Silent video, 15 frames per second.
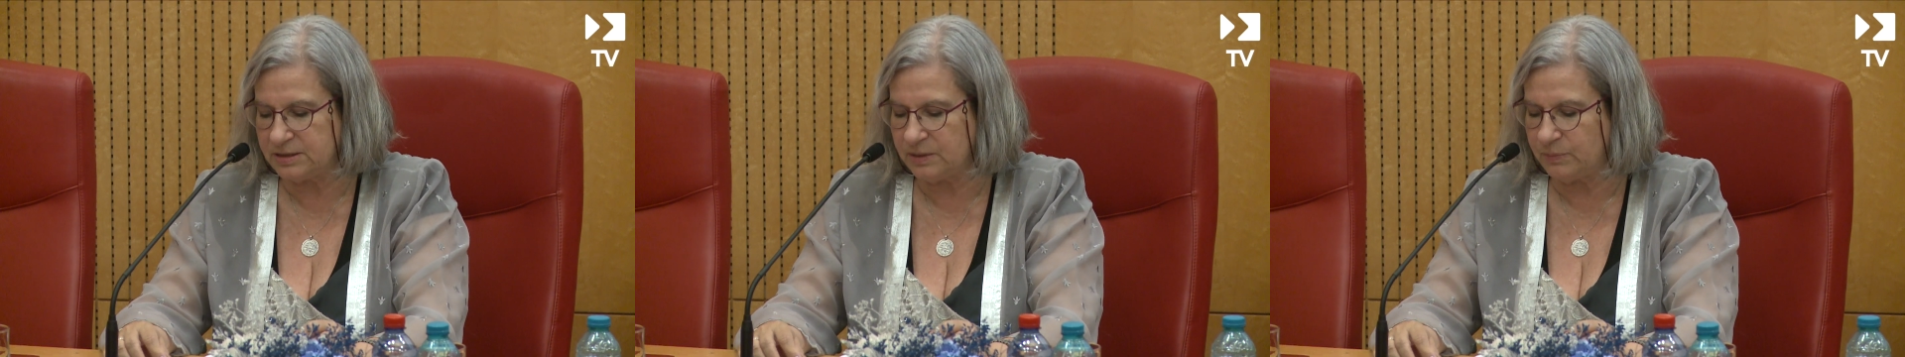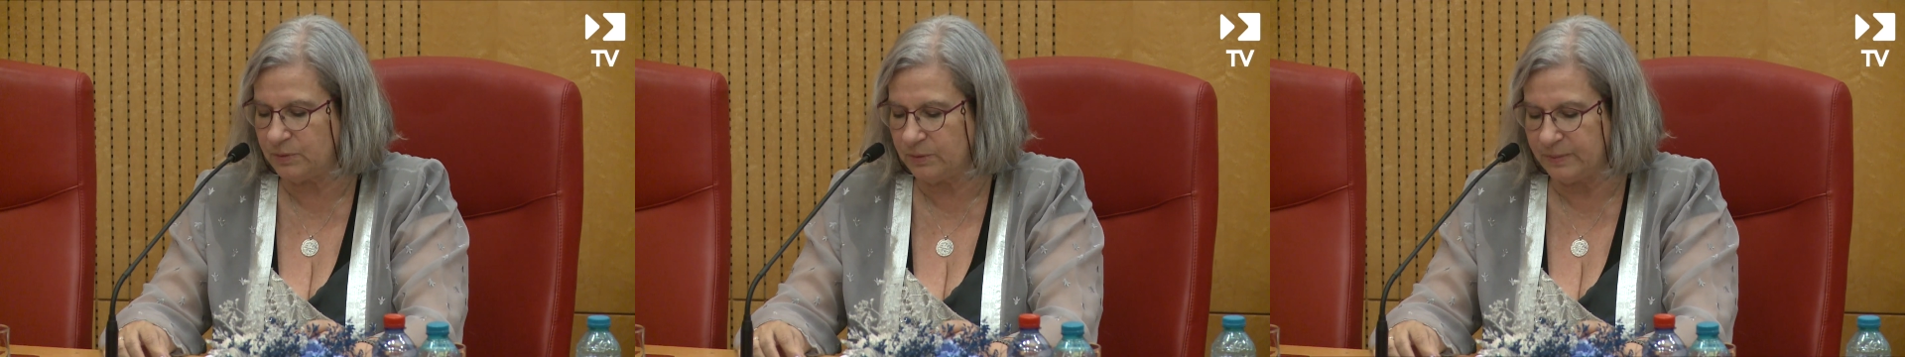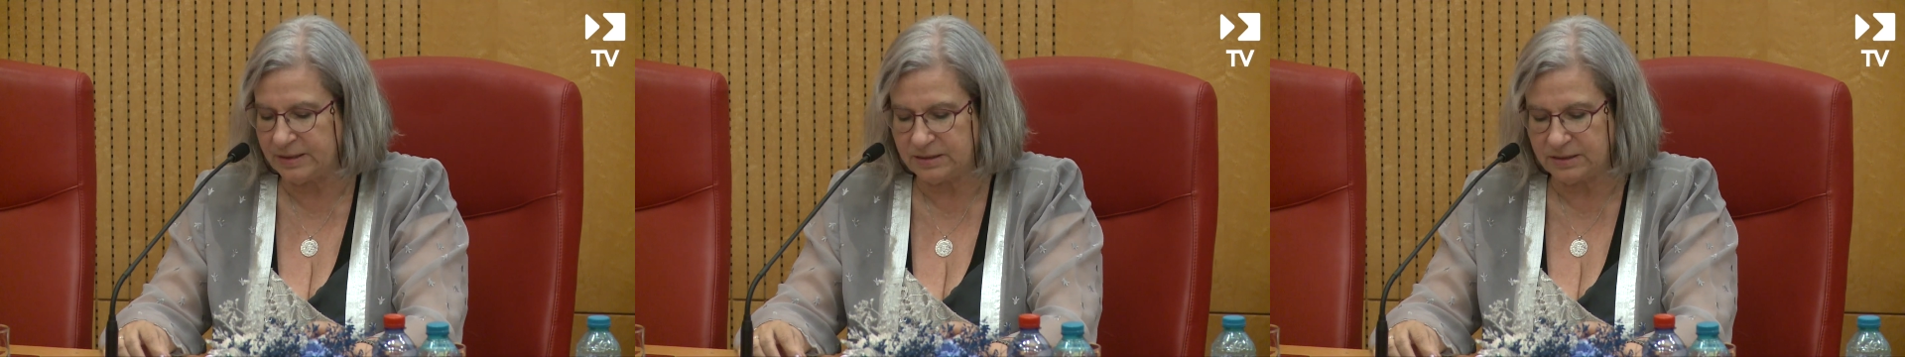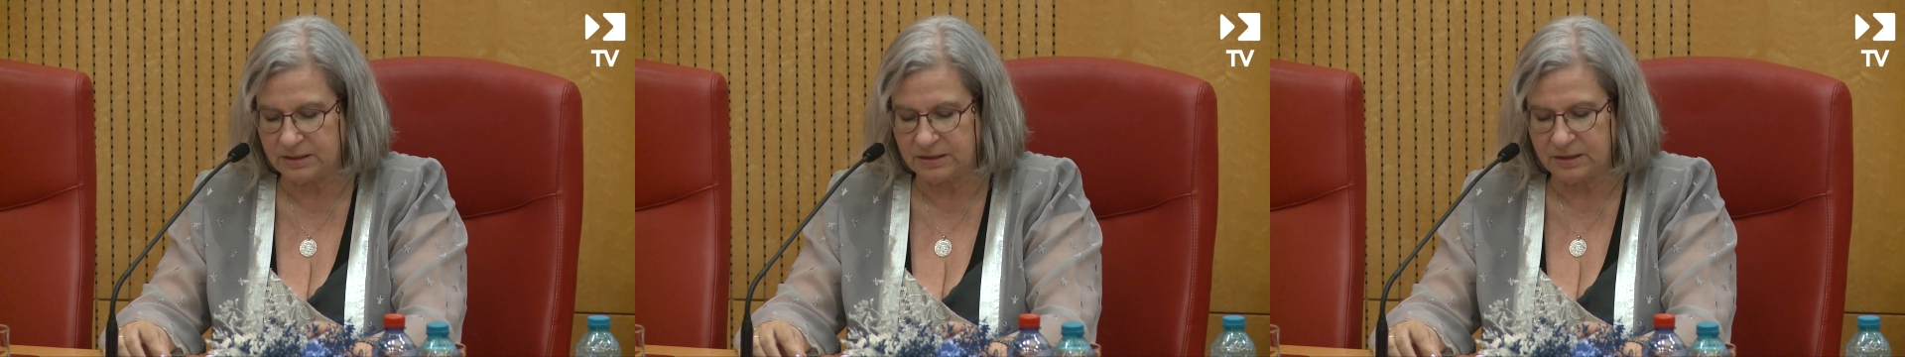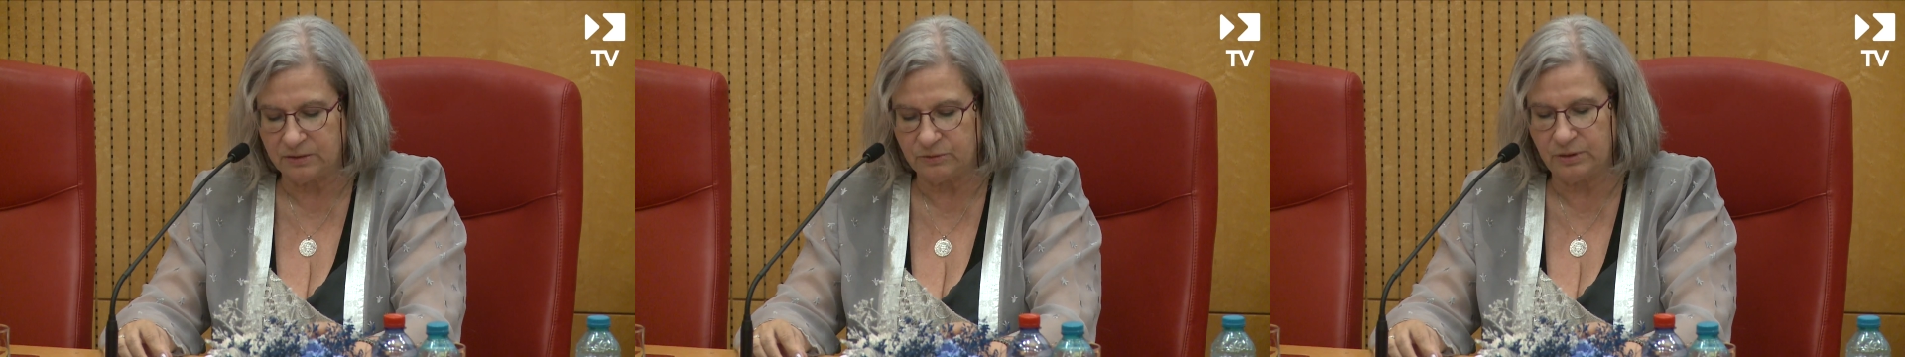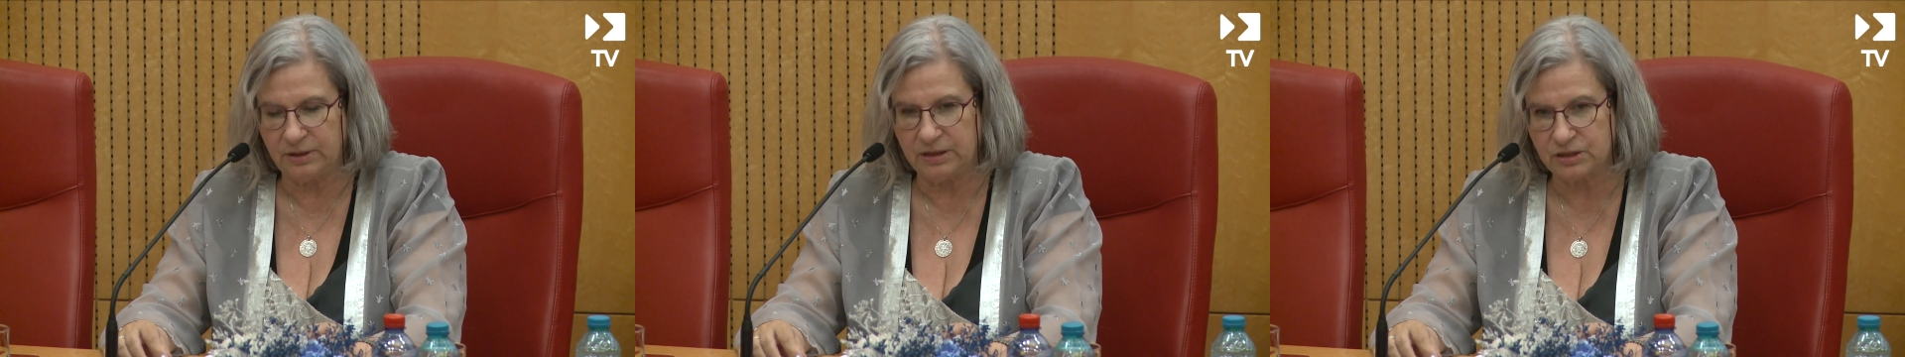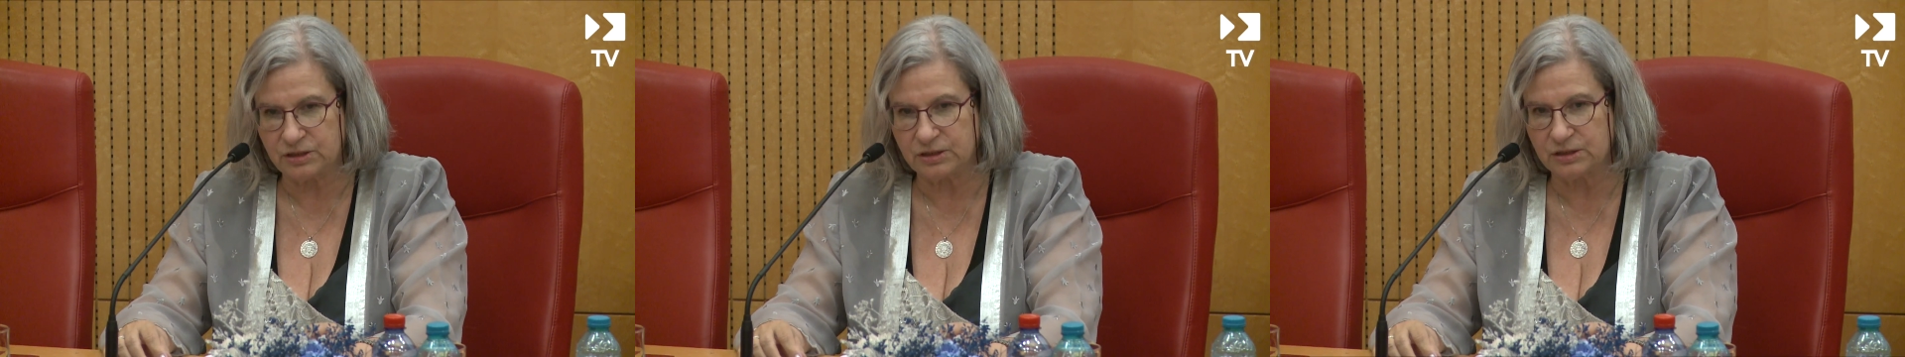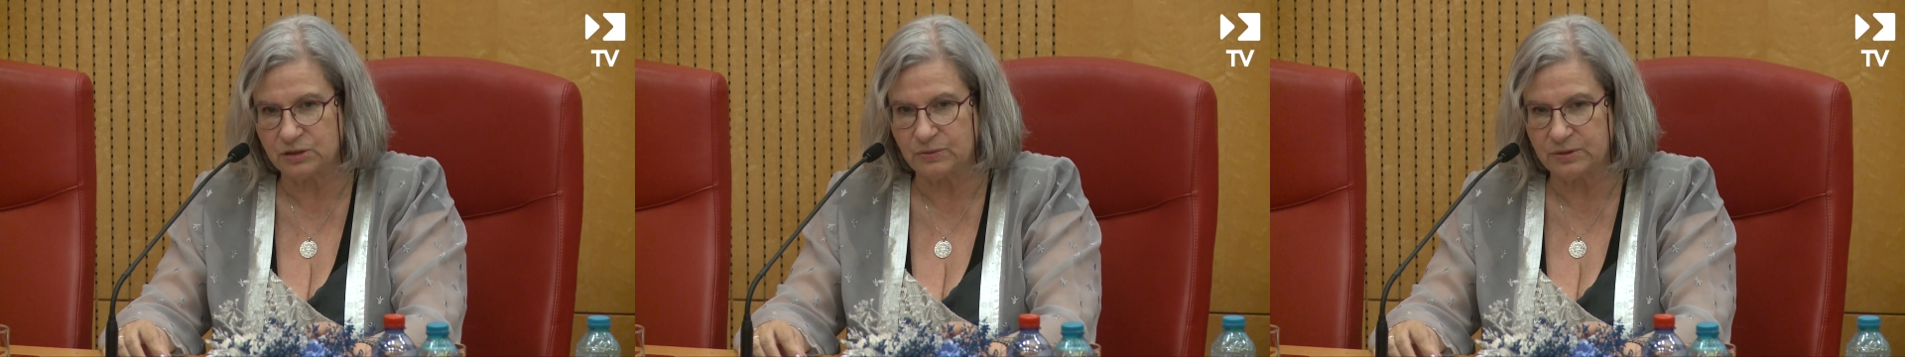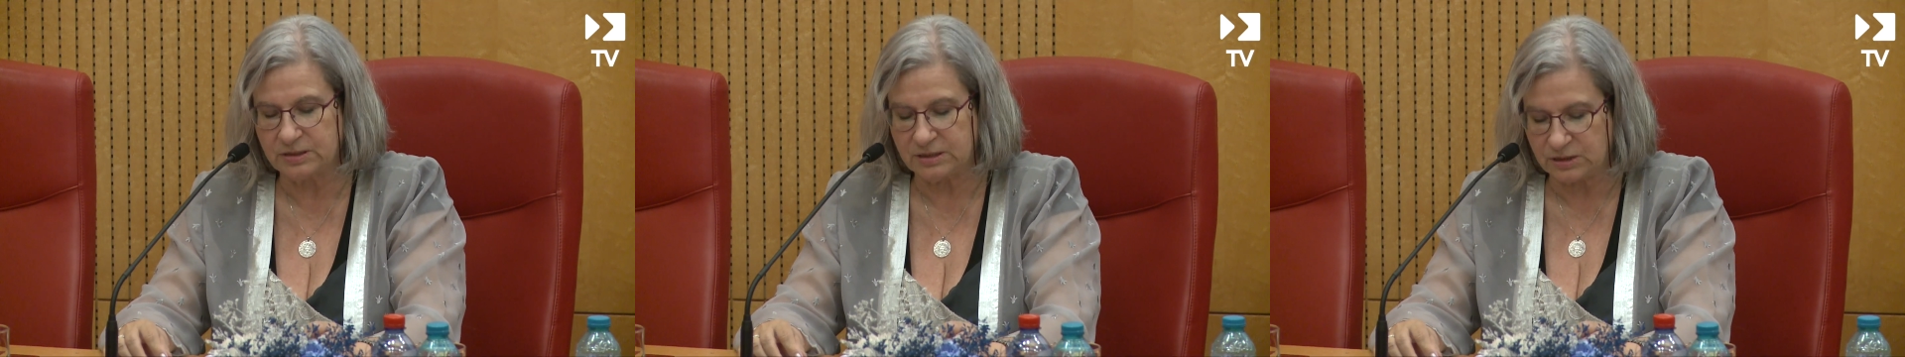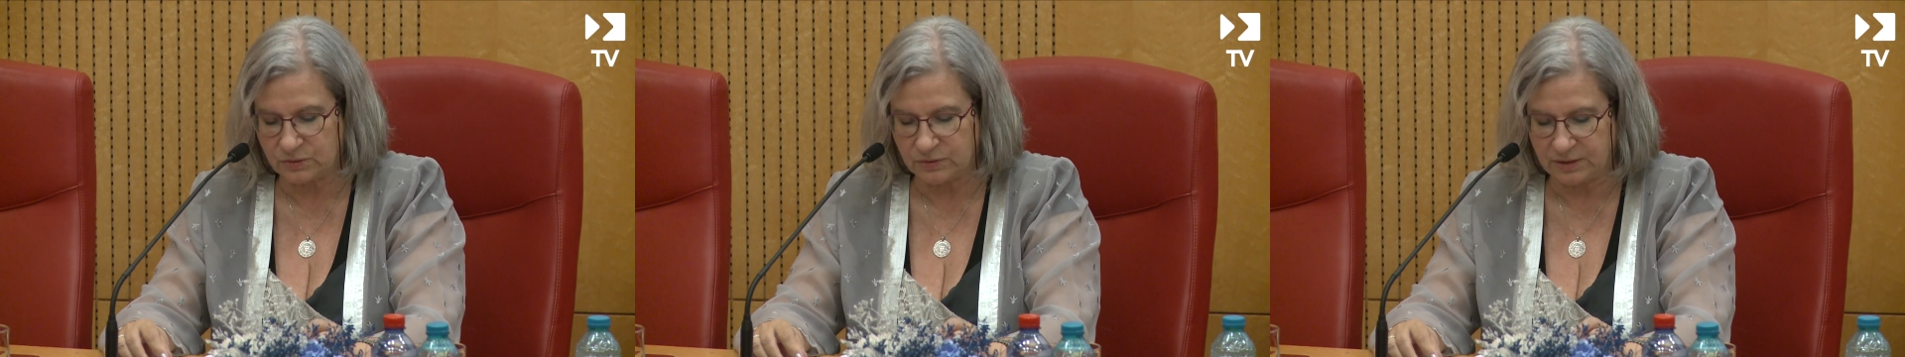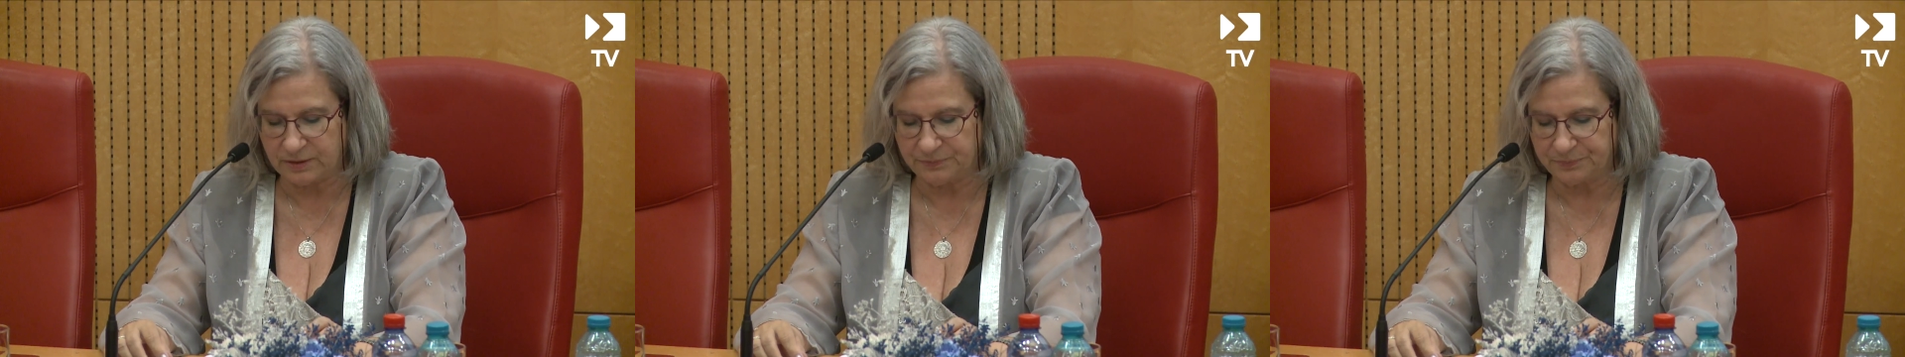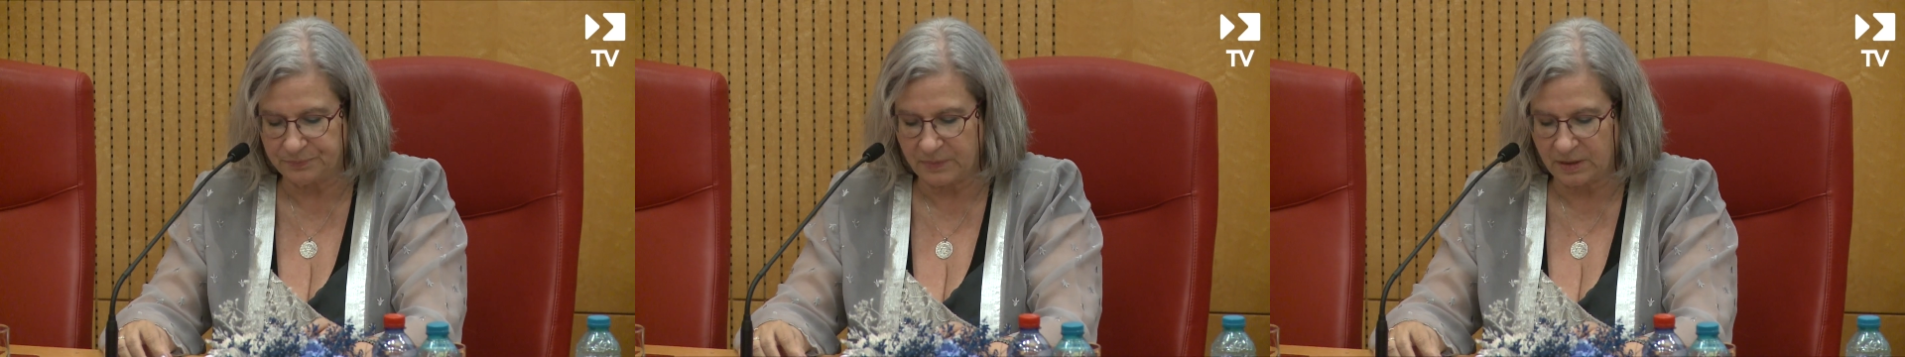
diplomatic relations with Israel.